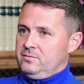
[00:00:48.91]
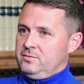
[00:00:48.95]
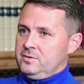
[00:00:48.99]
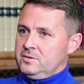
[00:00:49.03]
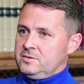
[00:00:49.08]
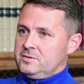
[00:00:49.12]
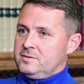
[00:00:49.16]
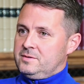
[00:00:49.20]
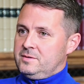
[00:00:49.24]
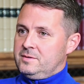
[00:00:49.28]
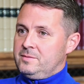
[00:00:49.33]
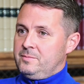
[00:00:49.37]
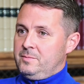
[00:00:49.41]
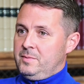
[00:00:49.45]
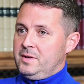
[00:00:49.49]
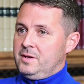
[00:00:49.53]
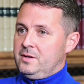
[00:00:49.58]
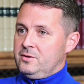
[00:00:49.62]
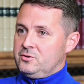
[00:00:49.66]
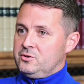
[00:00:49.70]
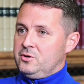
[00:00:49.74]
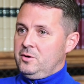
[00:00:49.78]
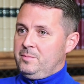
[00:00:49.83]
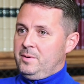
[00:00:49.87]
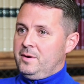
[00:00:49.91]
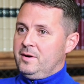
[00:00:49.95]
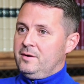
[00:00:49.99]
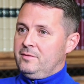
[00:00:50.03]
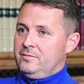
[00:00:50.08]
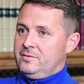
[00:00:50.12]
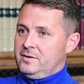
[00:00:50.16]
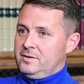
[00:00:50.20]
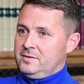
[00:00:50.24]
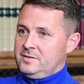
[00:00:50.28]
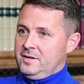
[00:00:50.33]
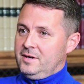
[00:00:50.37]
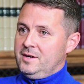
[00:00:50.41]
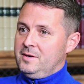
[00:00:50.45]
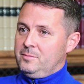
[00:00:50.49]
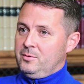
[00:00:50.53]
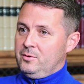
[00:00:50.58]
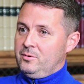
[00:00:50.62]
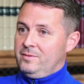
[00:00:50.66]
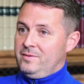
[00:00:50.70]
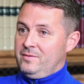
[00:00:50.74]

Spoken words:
was to be in the top half of the table.